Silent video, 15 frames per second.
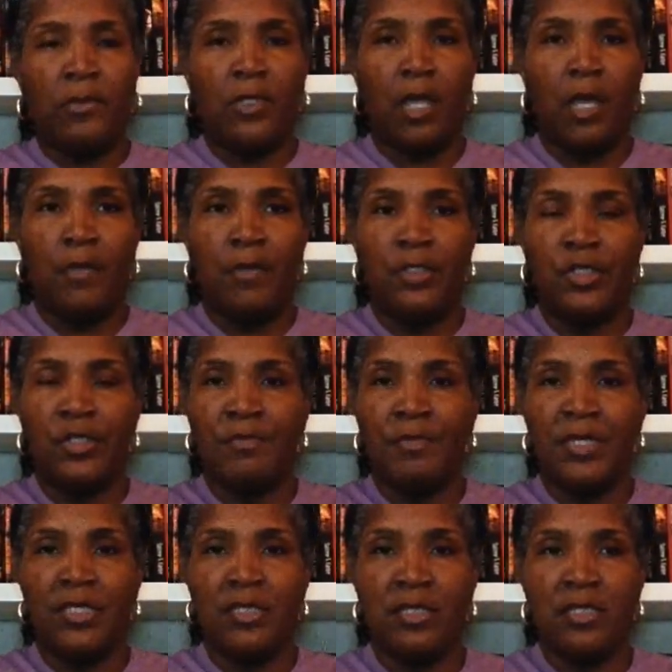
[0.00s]
um, and she
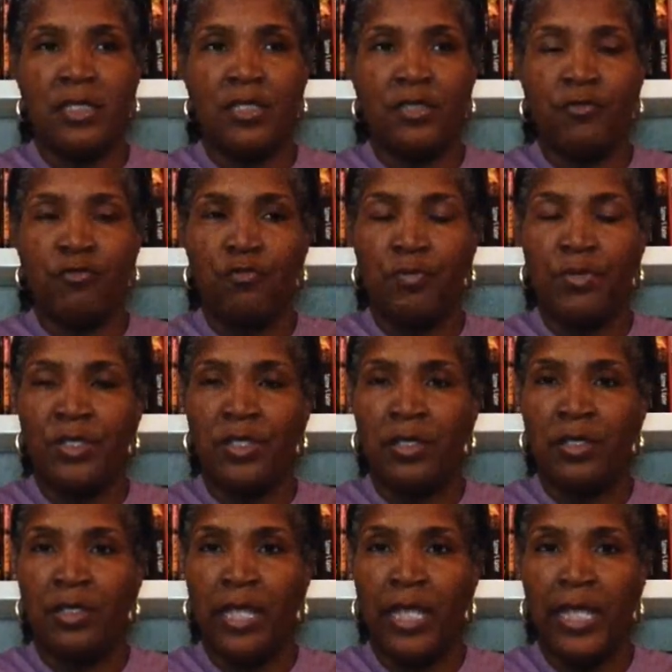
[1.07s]
meets these group of
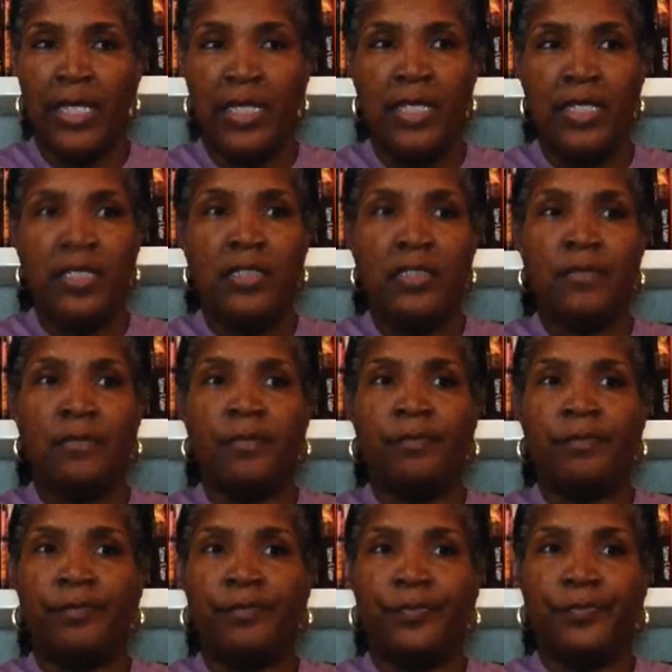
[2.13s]
young ladies,
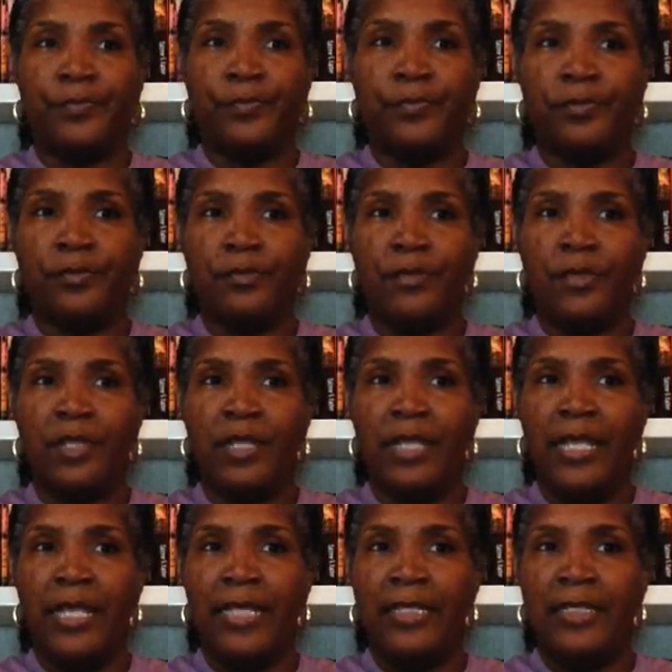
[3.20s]

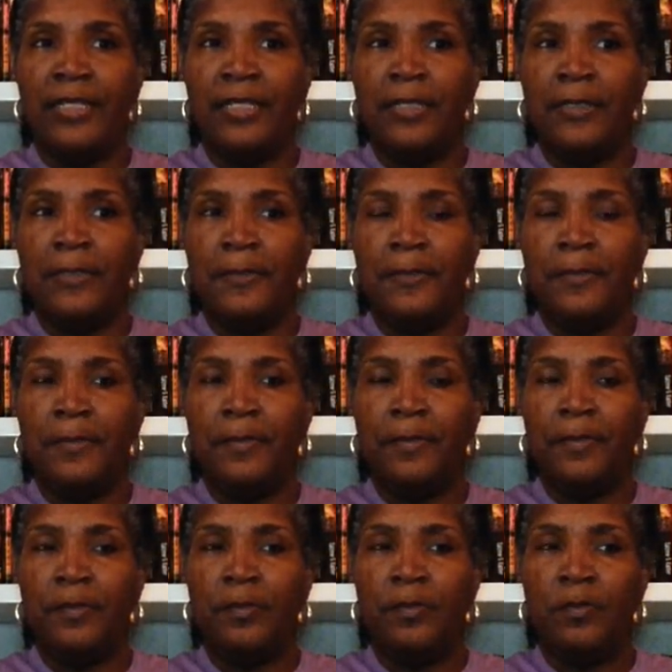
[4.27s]
and um,
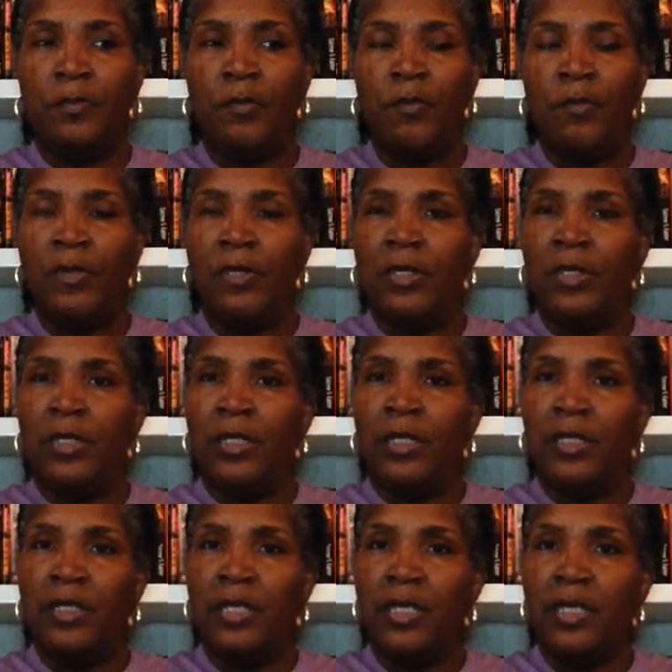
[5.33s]

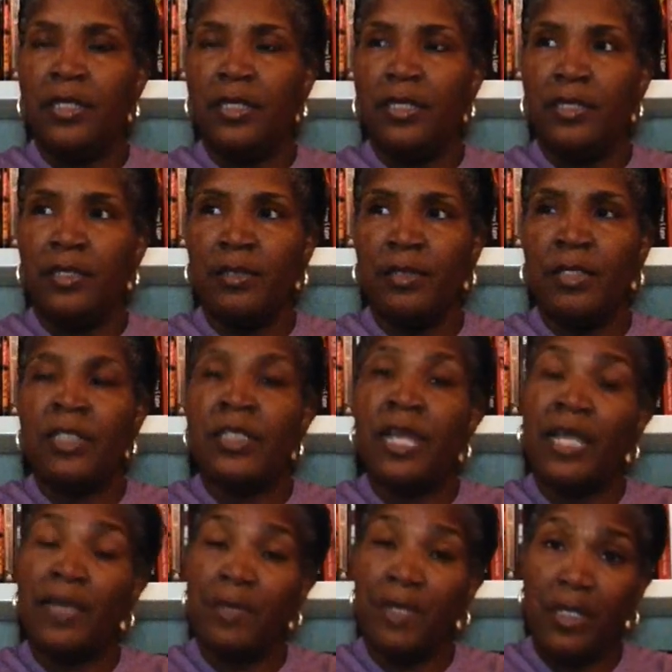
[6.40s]
they the
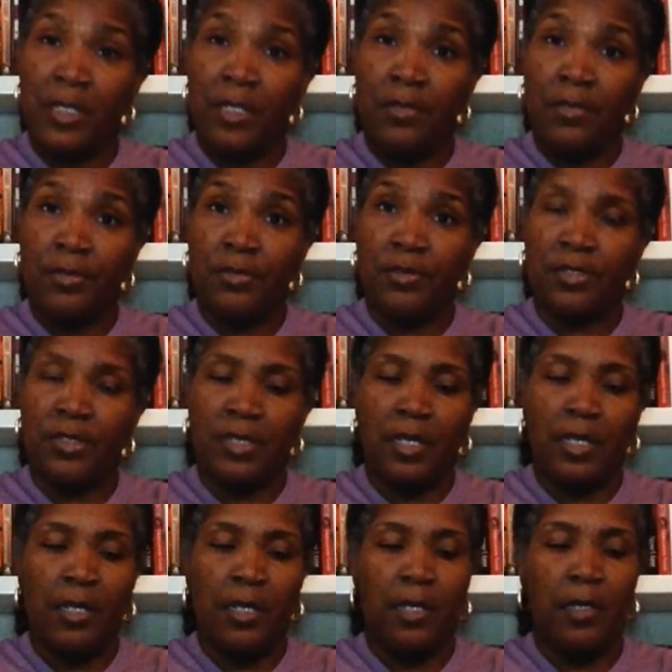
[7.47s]
diamond needles,
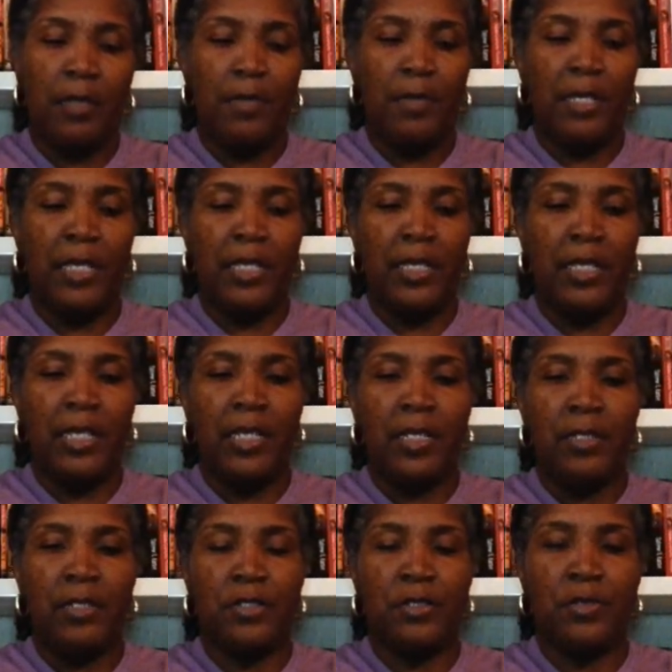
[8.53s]
um, and
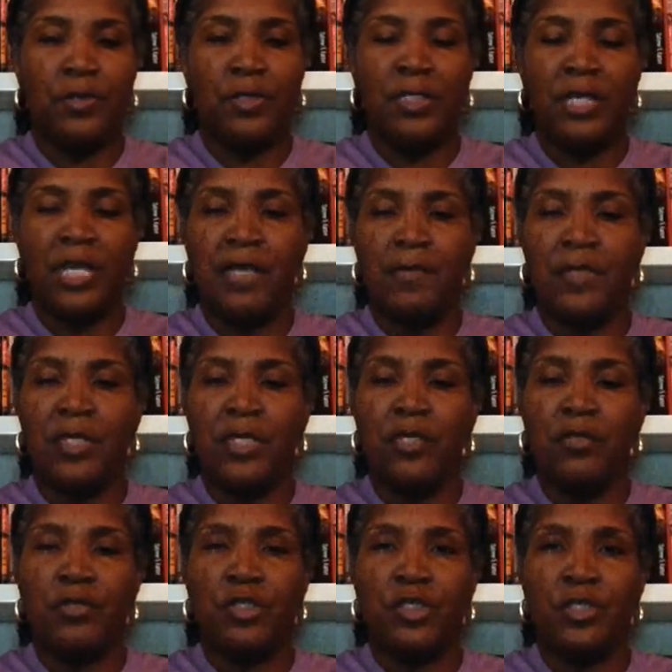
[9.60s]
and so the diamond
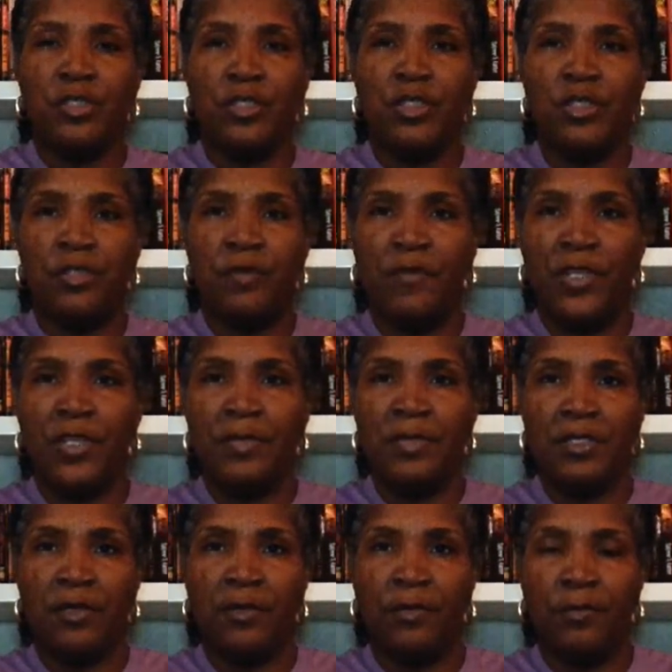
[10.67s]
needles she she
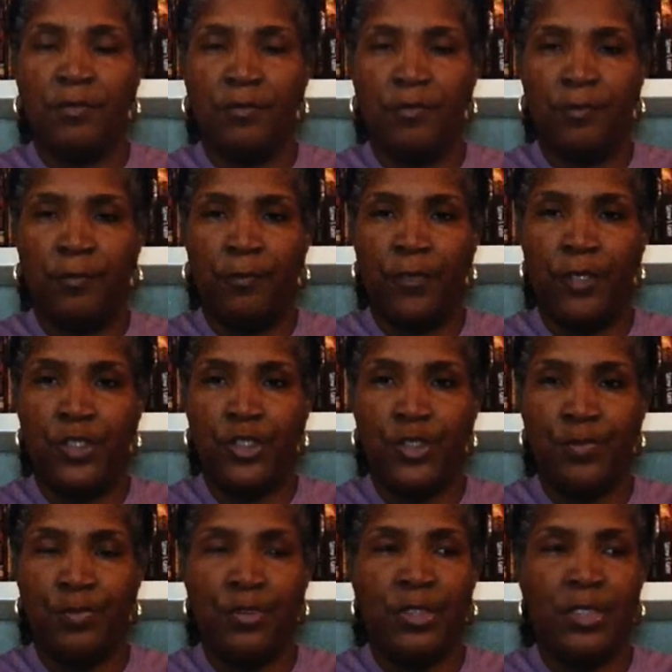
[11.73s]
develops a
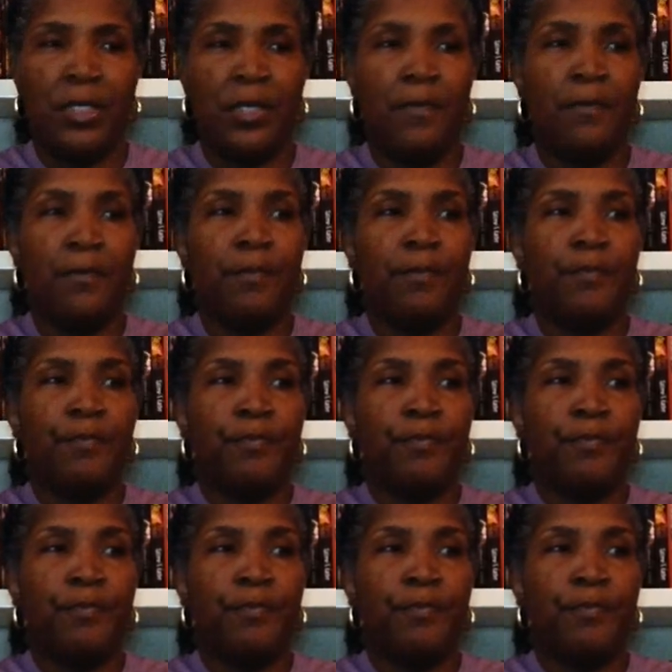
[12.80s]
friendship with them.